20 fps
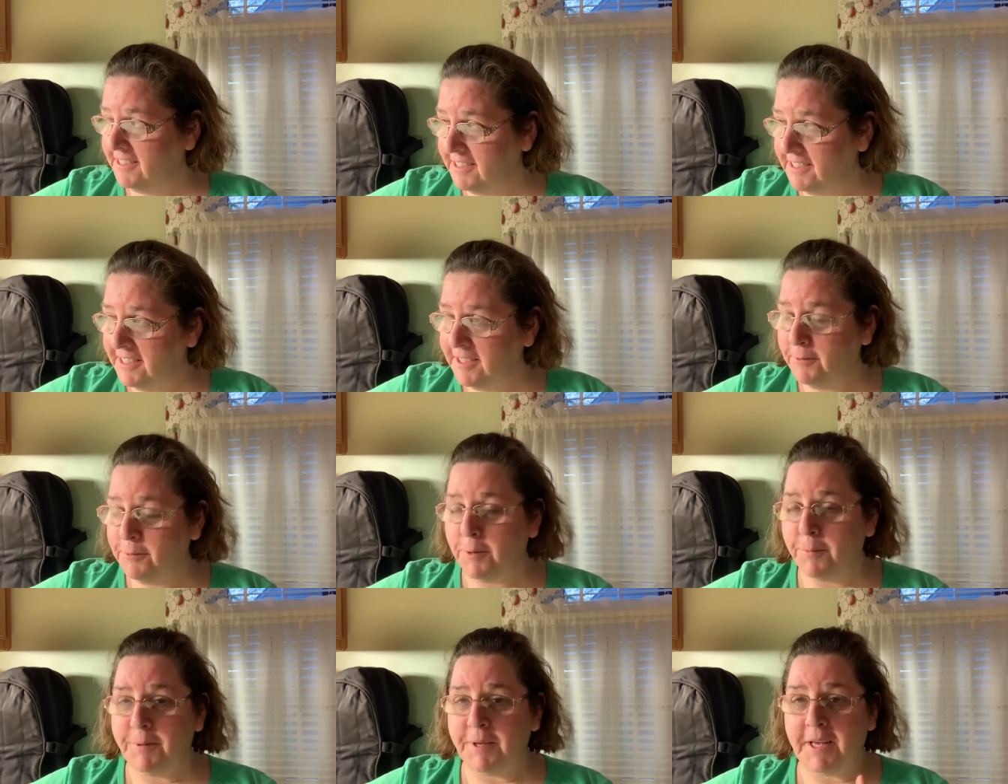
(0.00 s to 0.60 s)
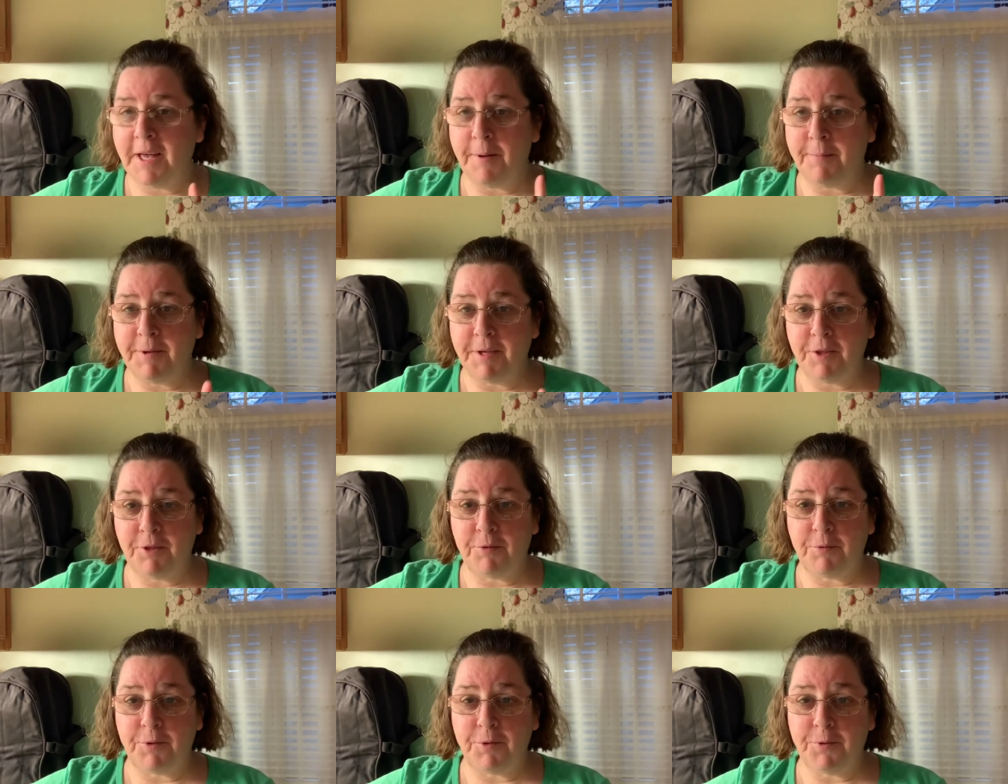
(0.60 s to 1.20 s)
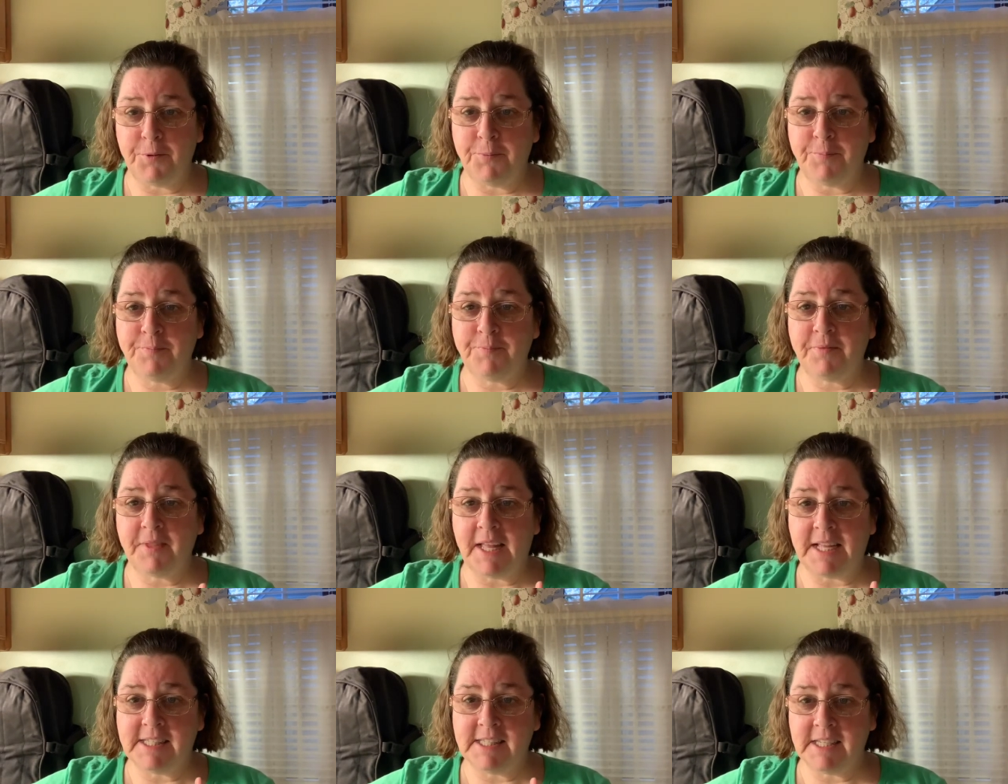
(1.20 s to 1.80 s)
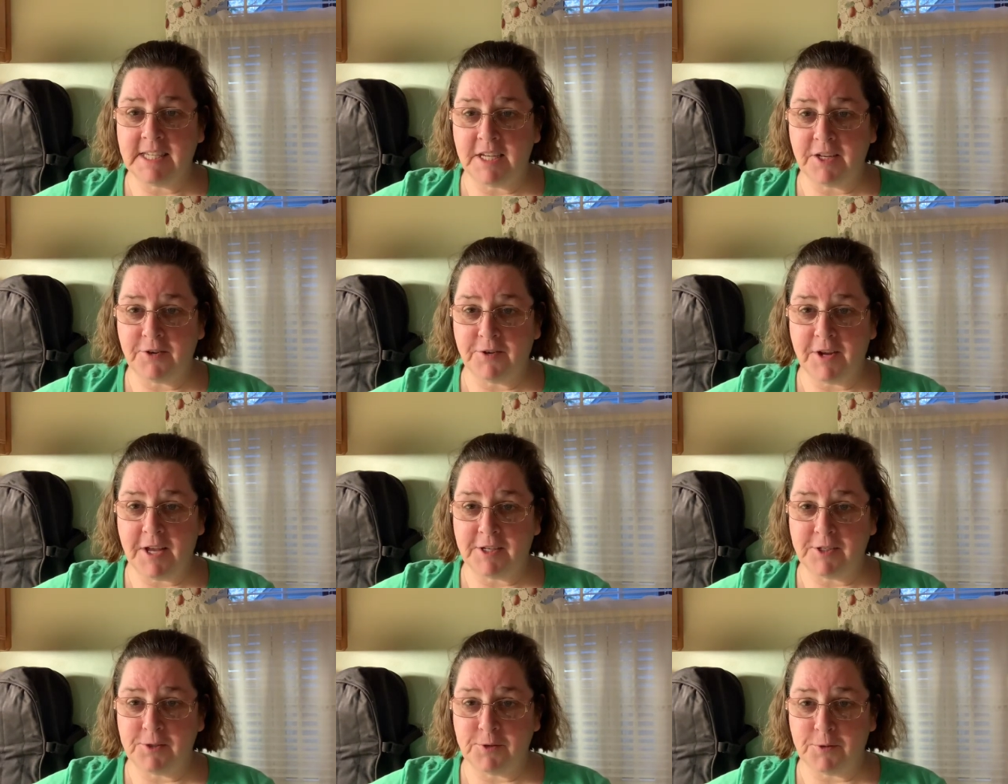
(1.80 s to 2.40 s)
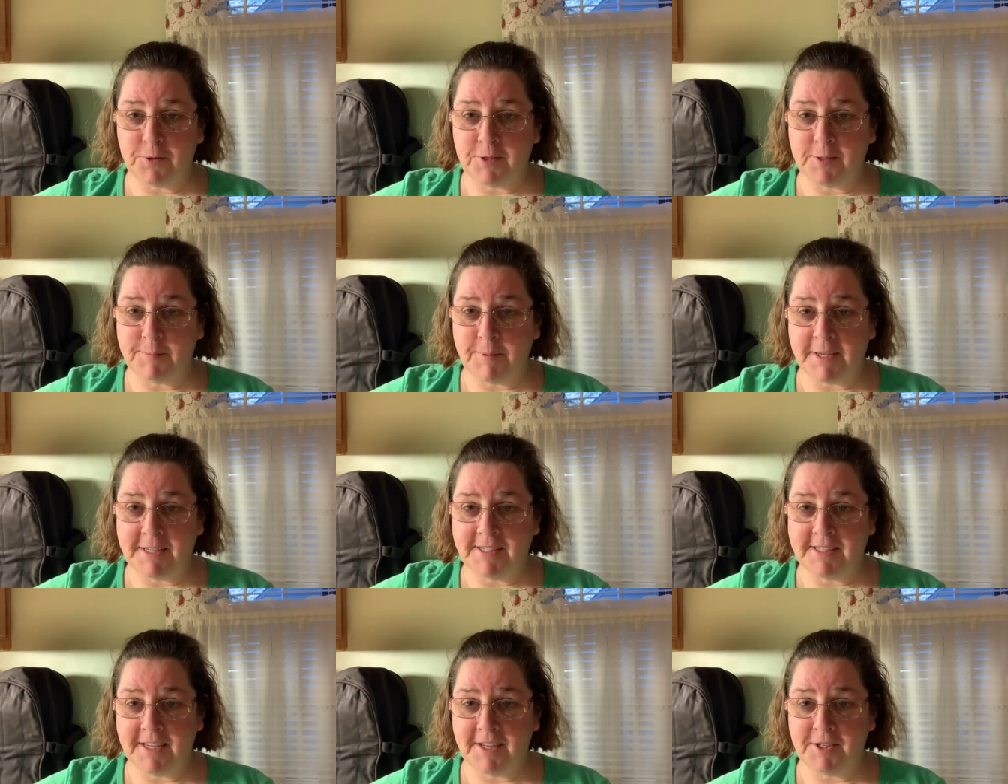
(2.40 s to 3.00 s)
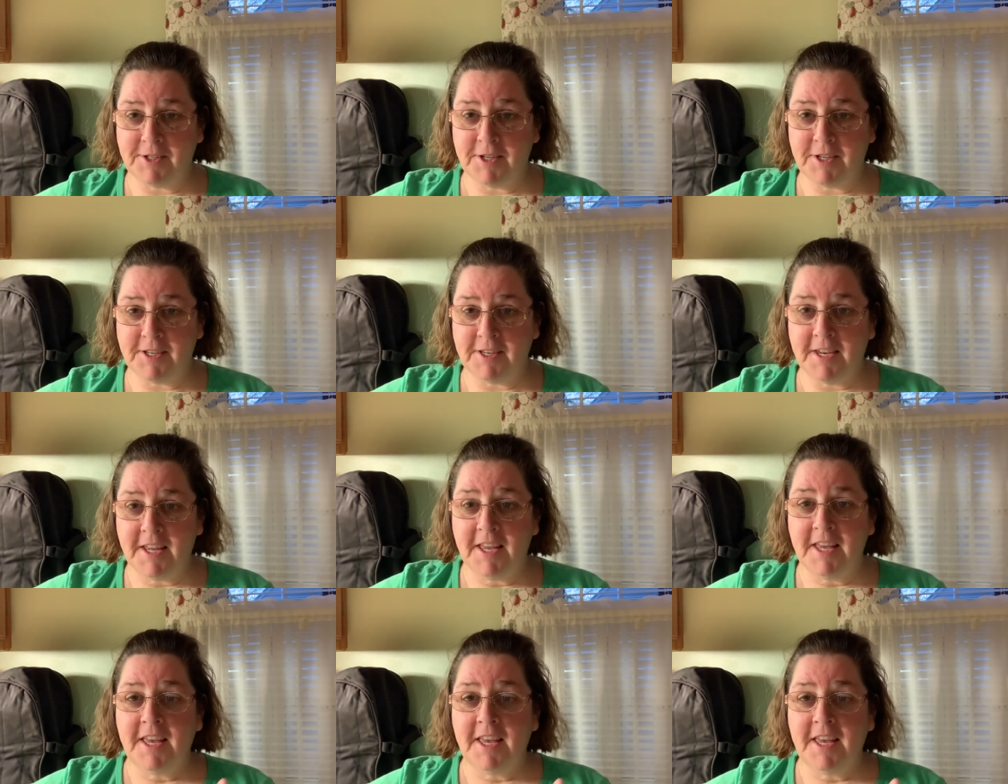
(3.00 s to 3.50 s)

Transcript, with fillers: will be coming through. That's the International Space Station.